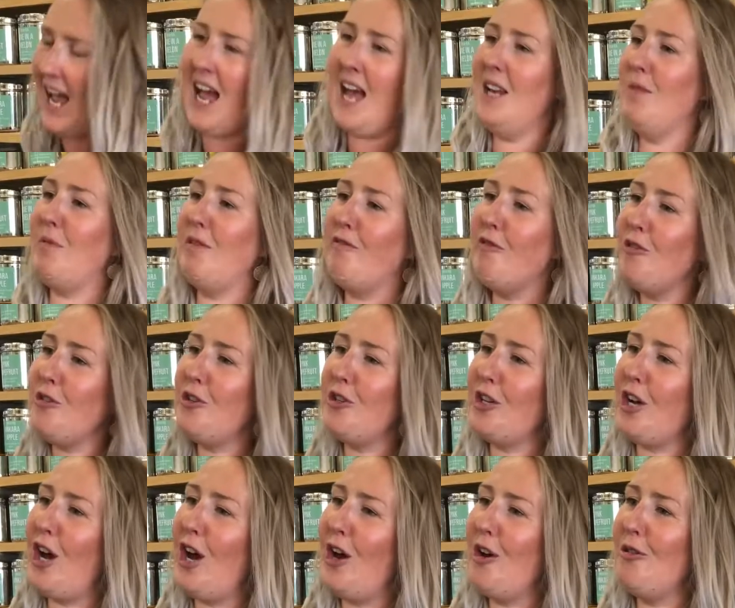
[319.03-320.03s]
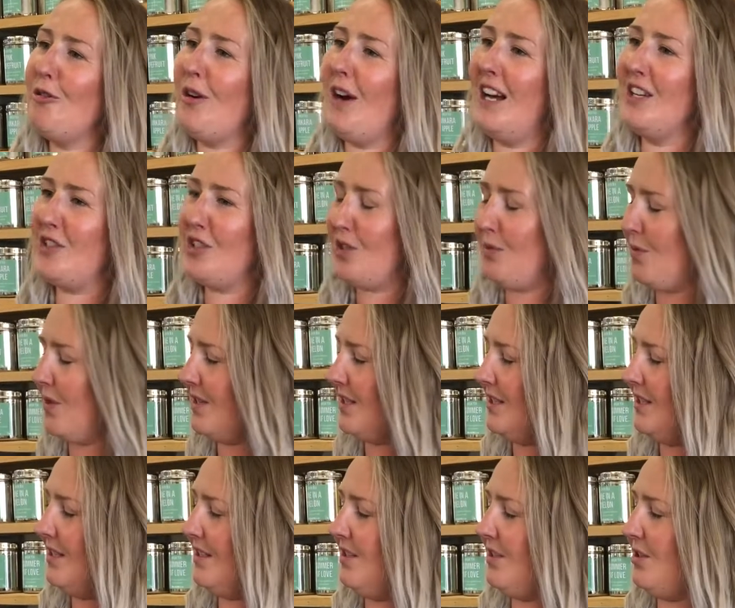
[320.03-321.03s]
And before you go, I just
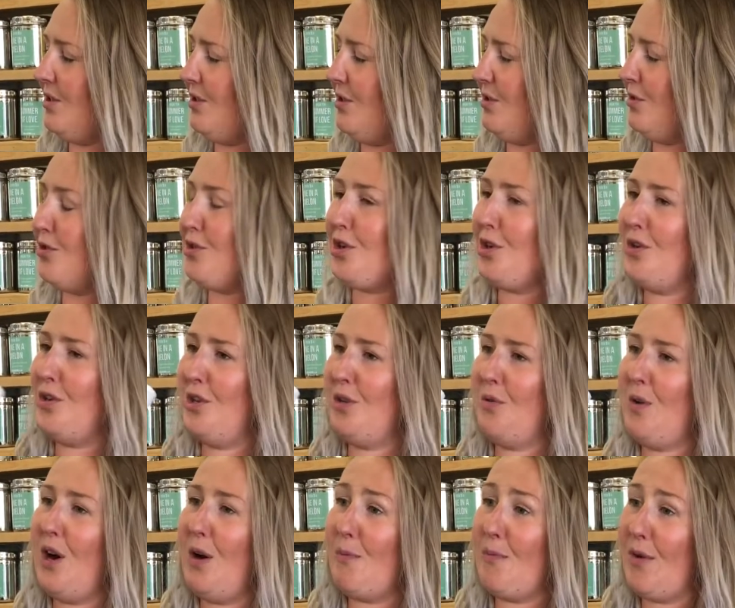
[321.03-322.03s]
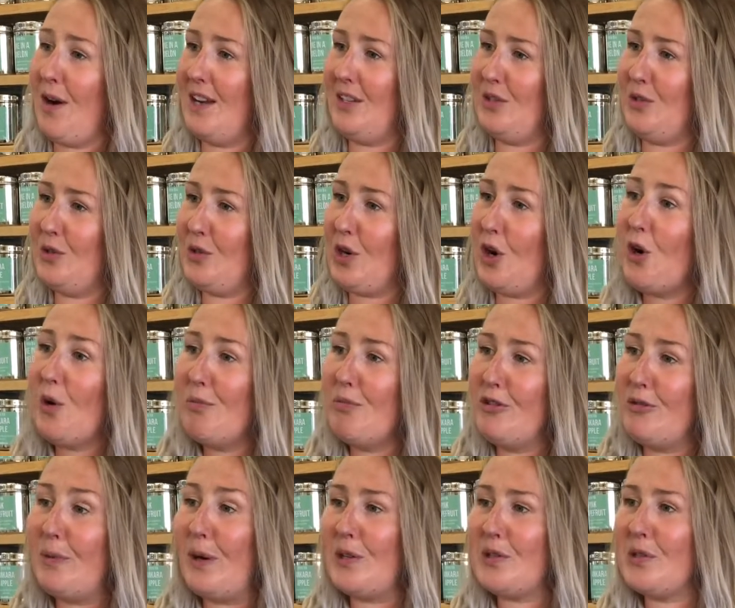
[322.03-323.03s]
wanted to show you our brand new
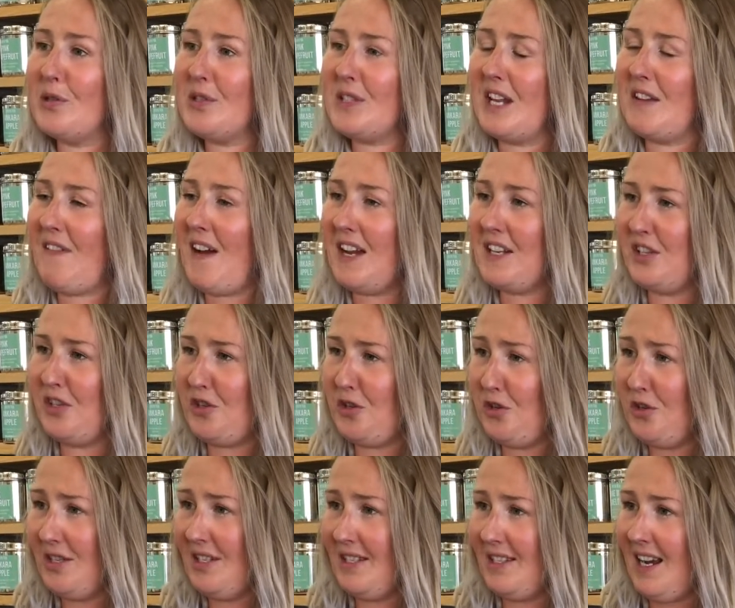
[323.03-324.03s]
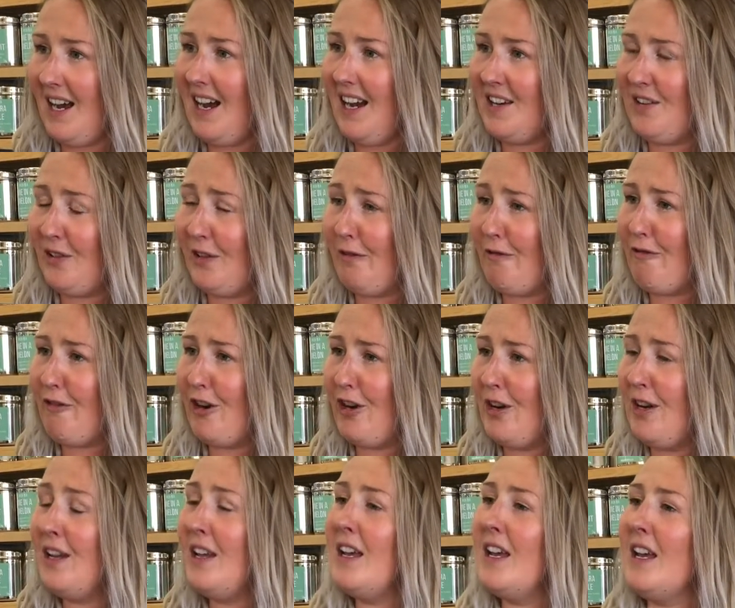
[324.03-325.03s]
cold brew bottles. They've had a new design on the
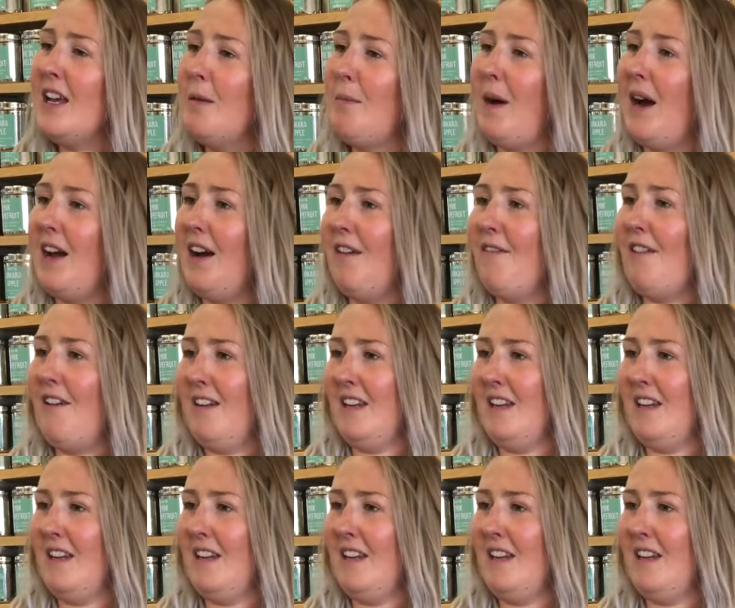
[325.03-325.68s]
front by our